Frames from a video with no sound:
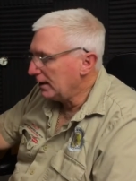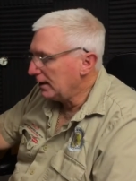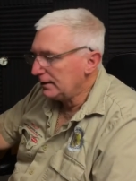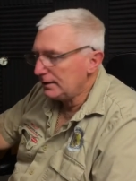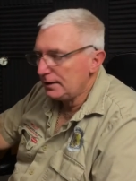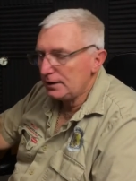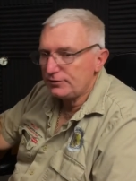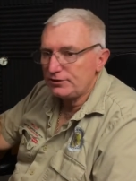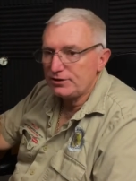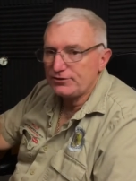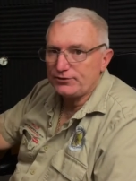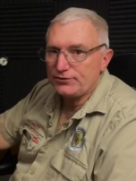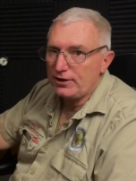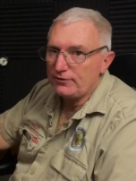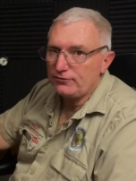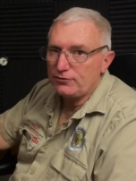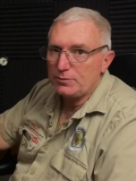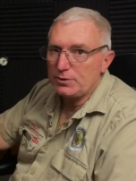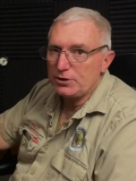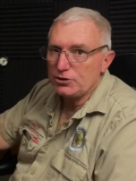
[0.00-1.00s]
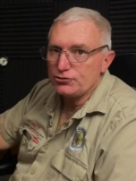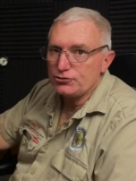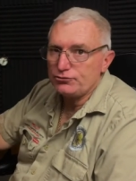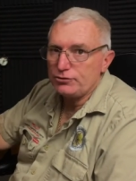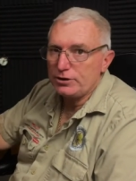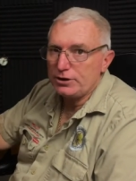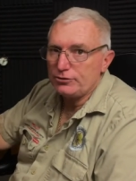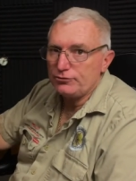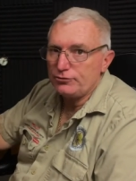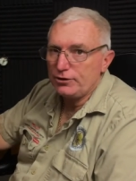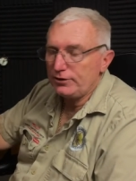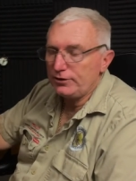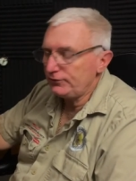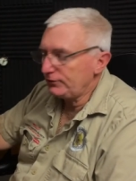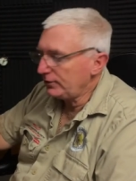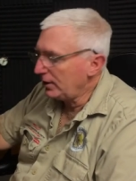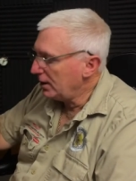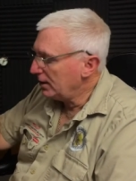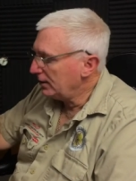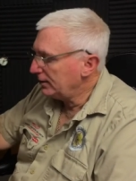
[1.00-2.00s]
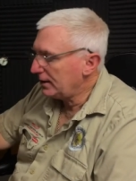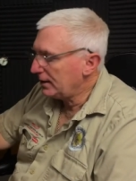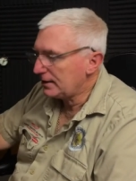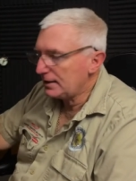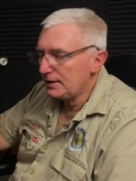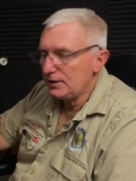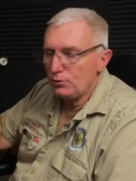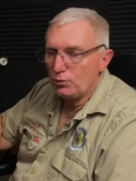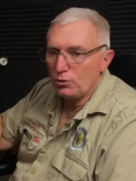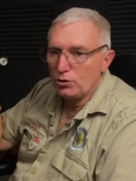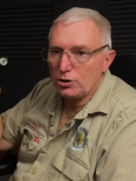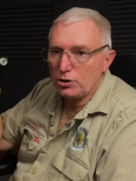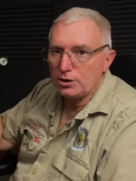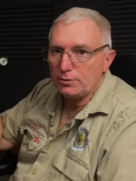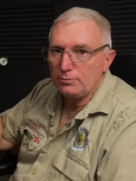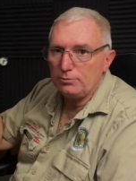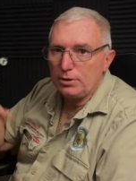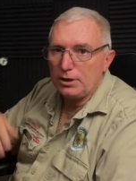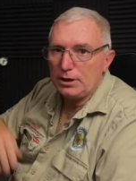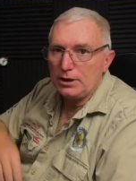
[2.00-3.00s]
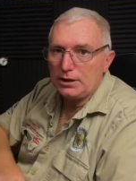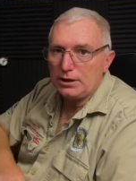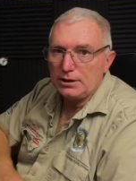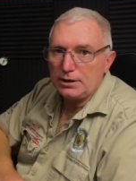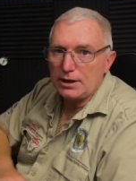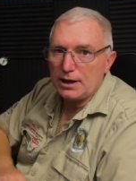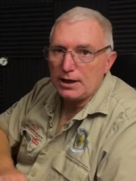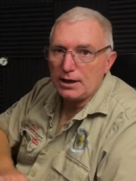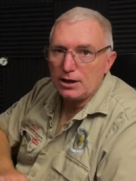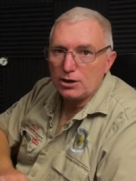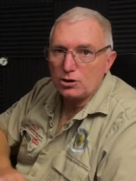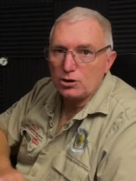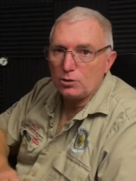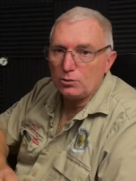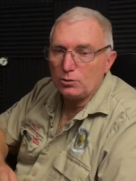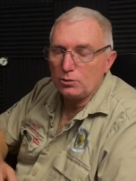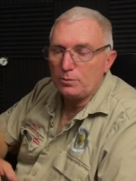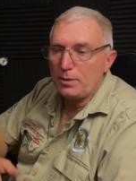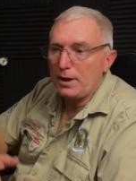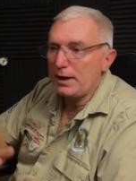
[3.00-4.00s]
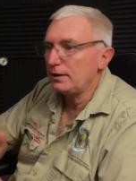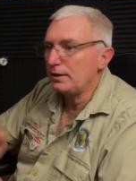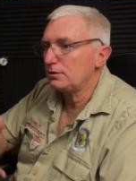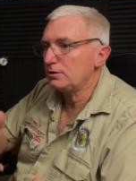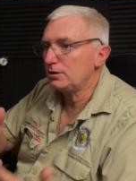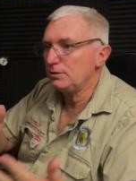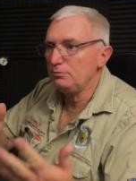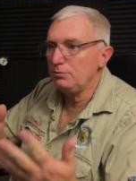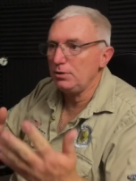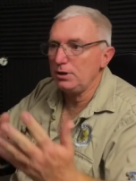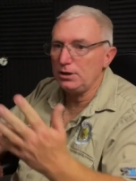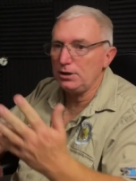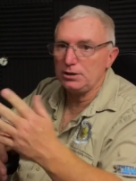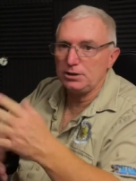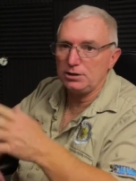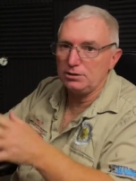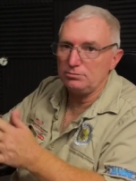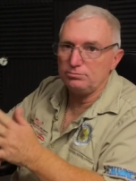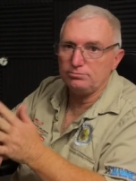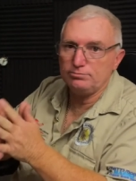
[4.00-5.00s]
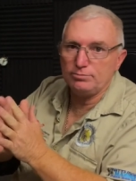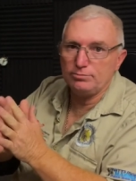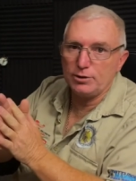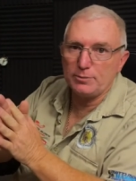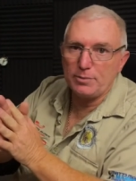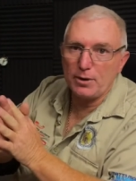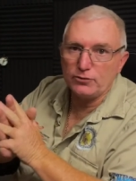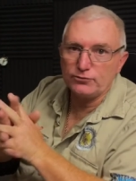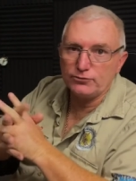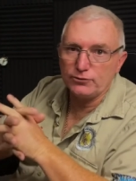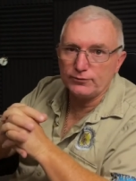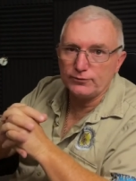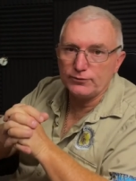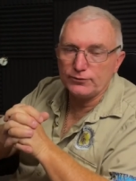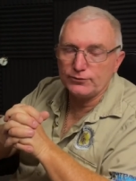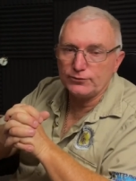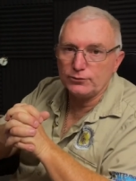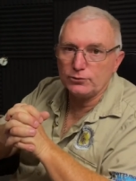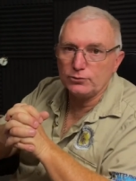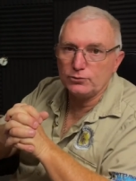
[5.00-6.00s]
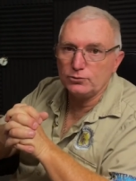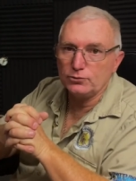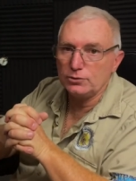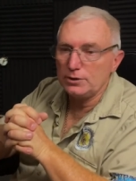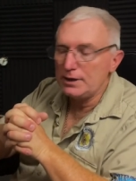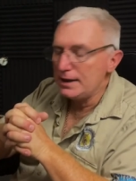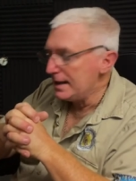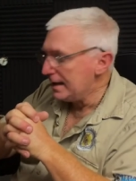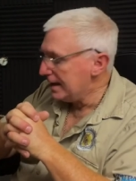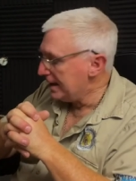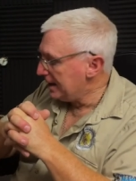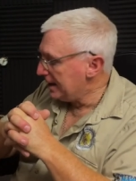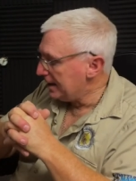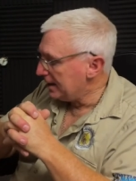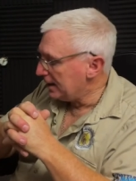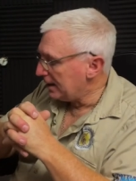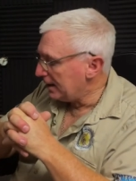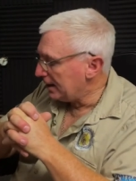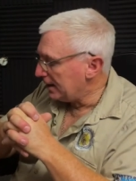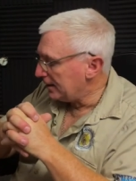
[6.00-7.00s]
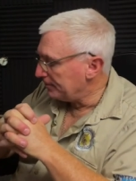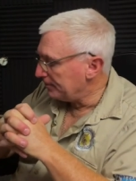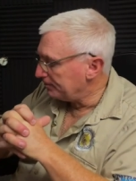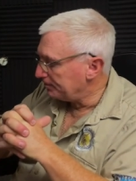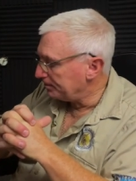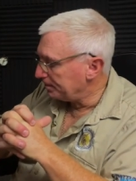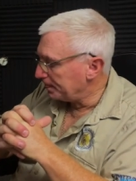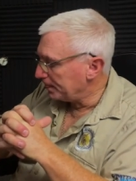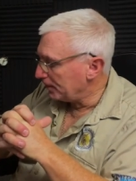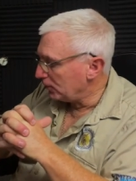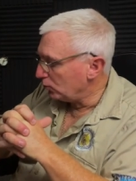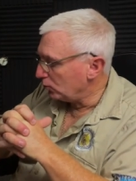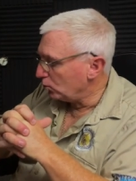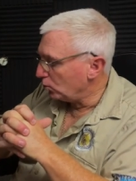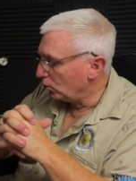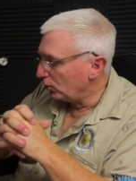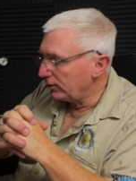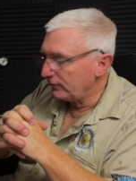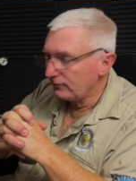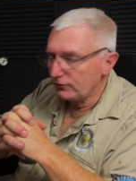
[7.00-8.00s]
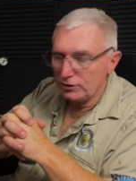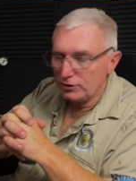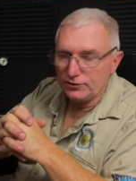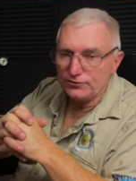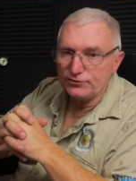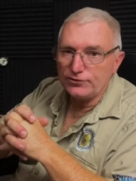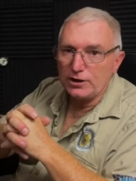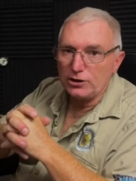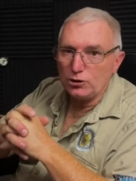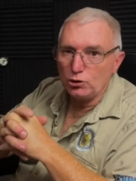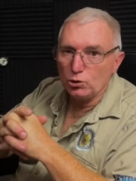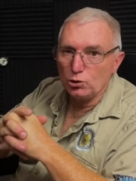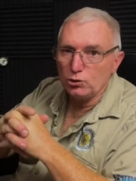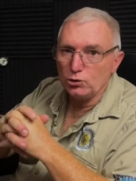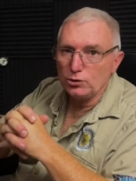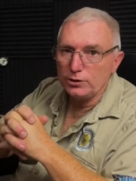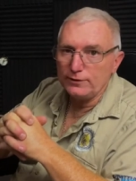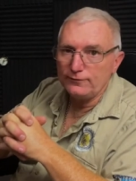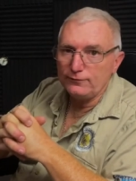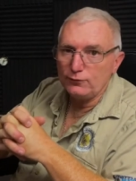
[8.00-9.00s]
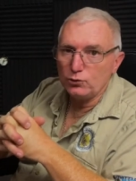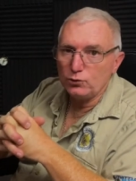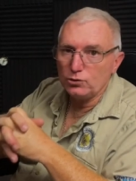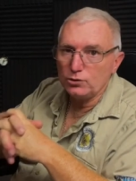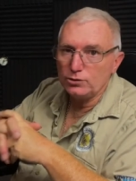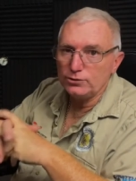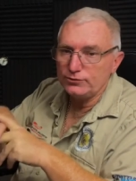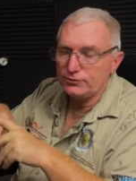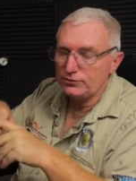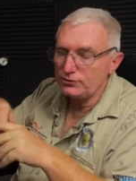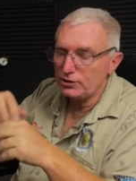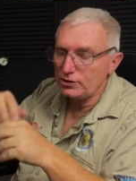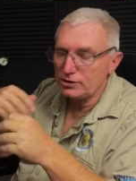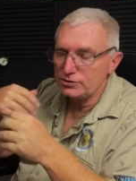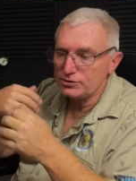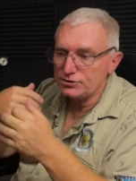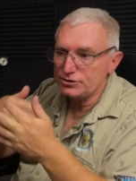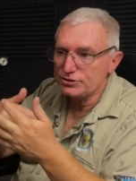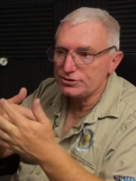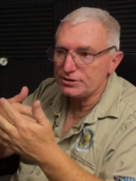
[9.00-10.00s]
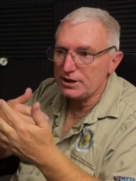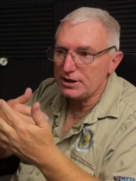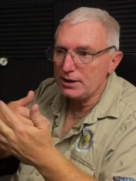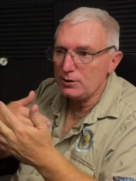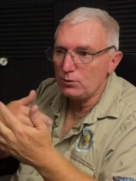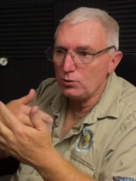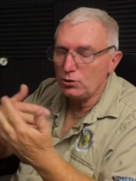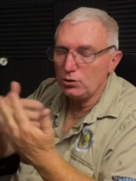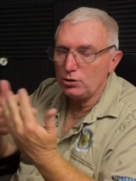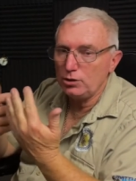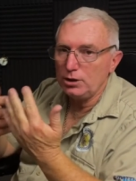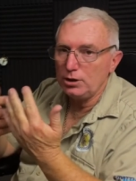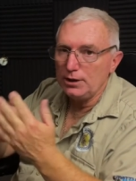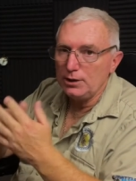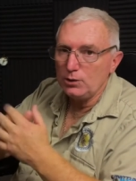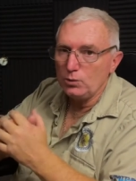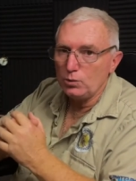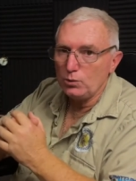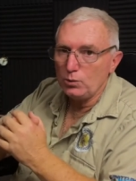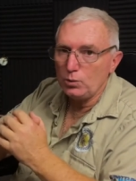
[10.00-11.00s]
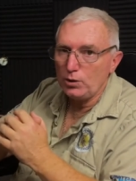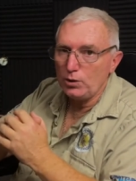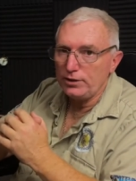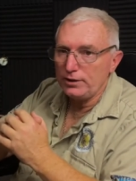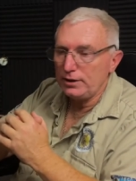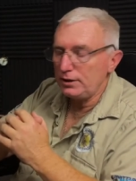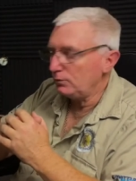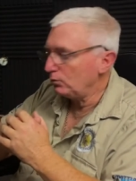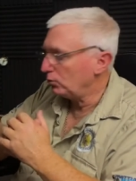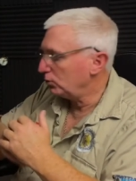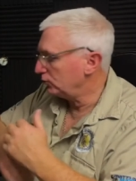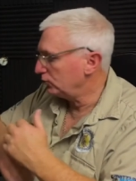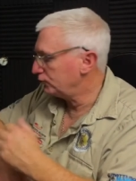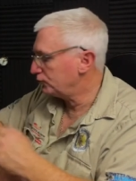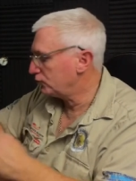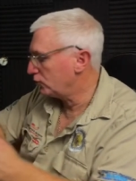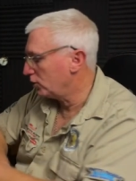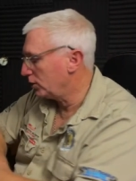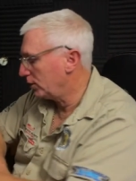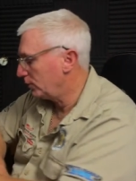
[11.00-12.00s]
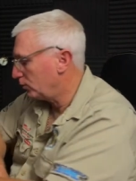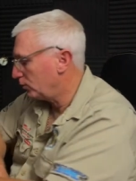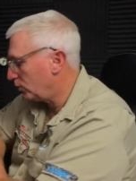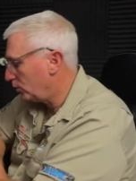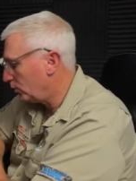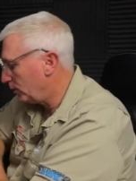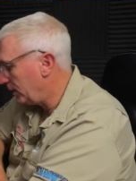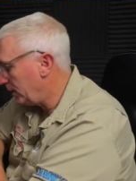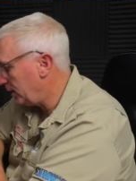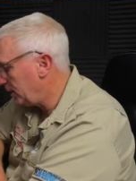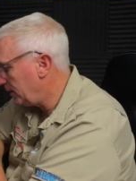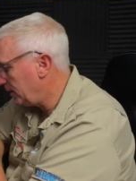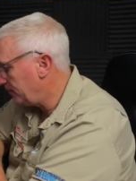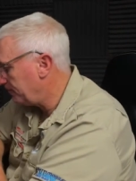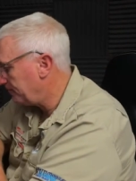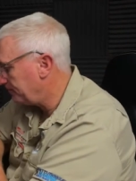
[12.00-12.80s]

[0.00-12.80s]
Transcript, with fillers: Now, it doesn't have to be a street address. That keyword can be uh, Commonwealth Bank, can be the post office, or um, whatever it is that you're looking for. So it's just a keyword within. We'll try it while we're here.